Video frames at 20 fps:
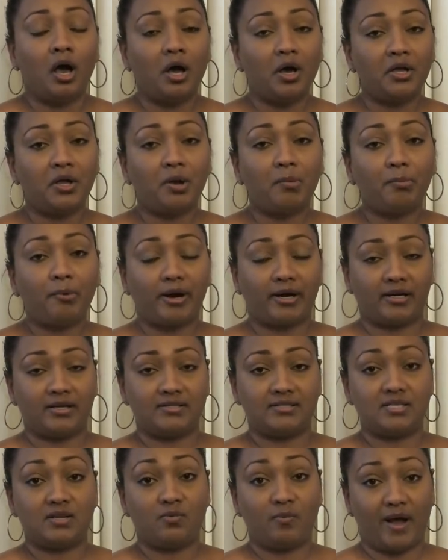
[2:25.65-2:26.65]
how your
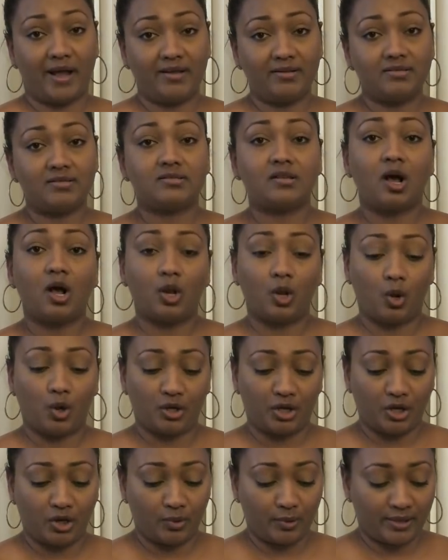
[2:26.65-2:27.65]
pregnancy went, is how
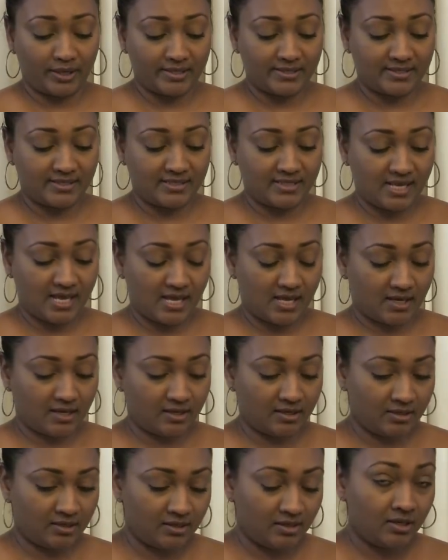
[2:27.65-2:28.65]
long you're going to stay.
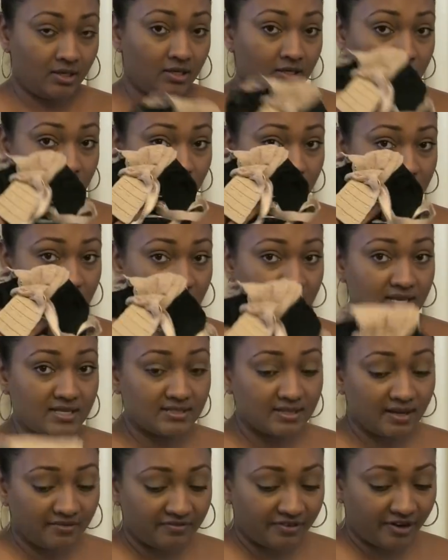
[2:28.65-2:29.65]
So
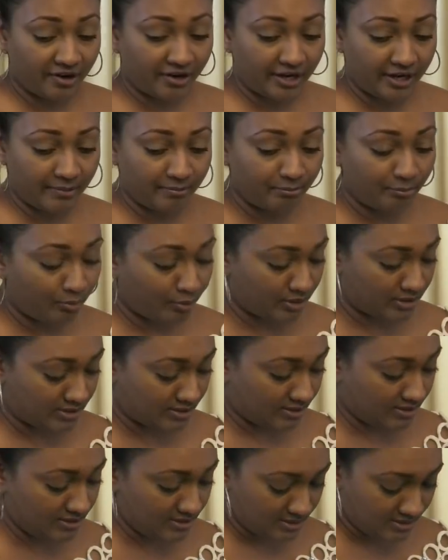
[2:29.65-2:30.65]
these are very
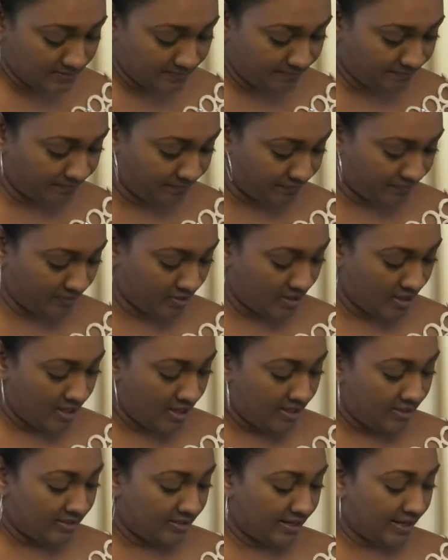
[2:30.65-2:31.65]
important.
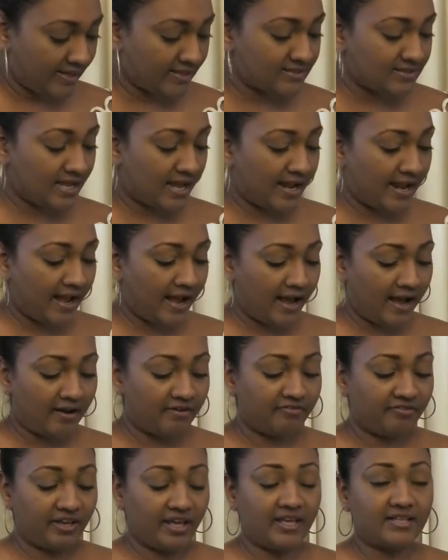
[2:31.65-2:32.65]
Next I
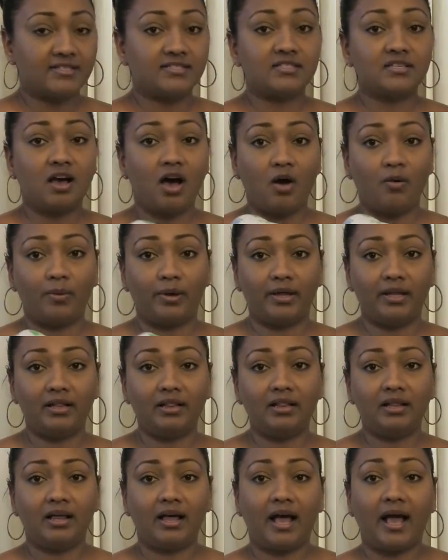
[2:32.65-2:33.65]
have a
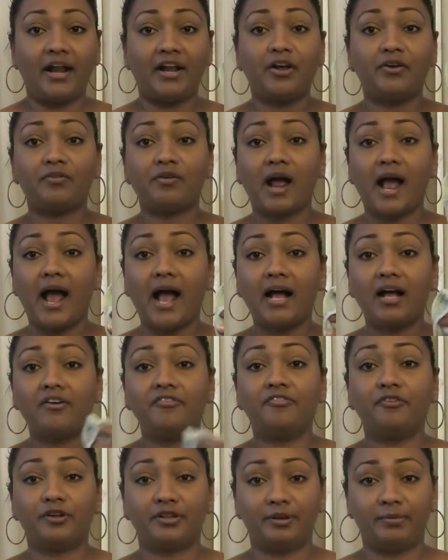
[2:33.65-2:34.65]
towel and a rag
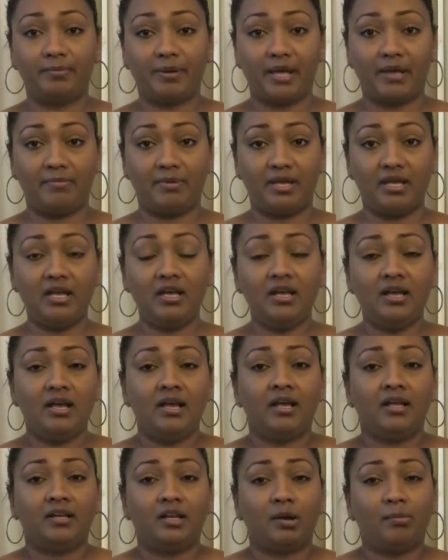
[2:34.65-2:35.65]
for the baby.
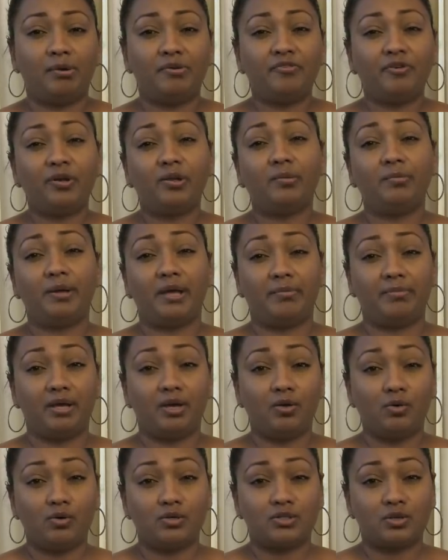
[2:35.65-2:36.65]
Now before the baby
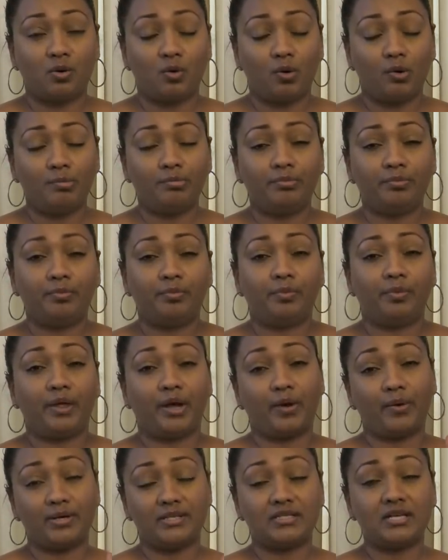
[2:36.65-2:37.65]
goes home,
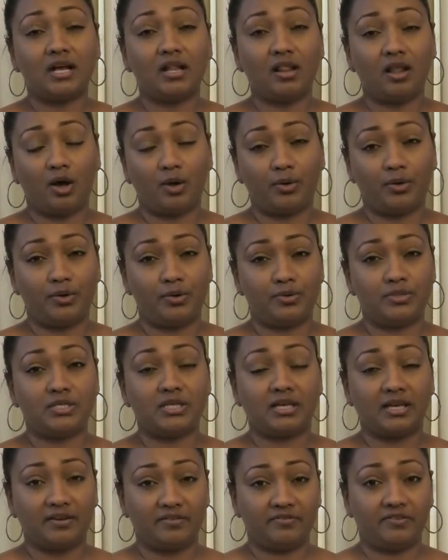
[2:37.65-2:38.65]
they're going to allow you
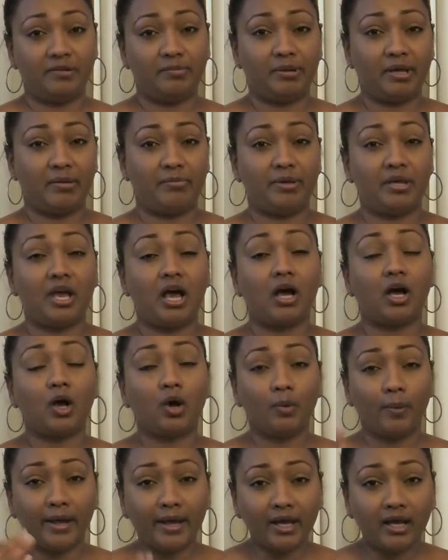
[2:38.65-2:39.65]
to give the baby a
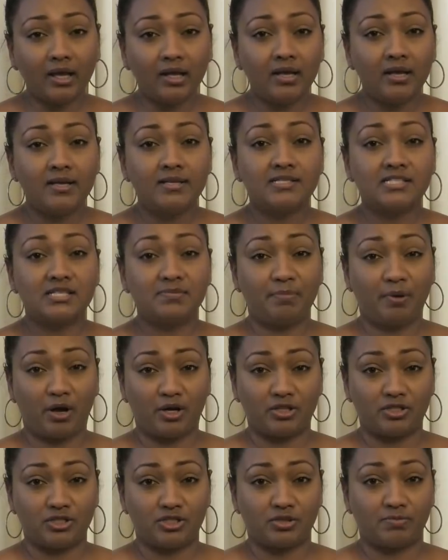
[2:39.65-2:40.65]
quick
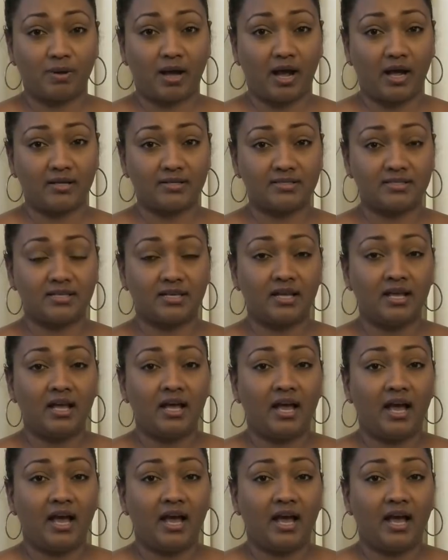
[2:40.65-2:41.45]
sponge bath,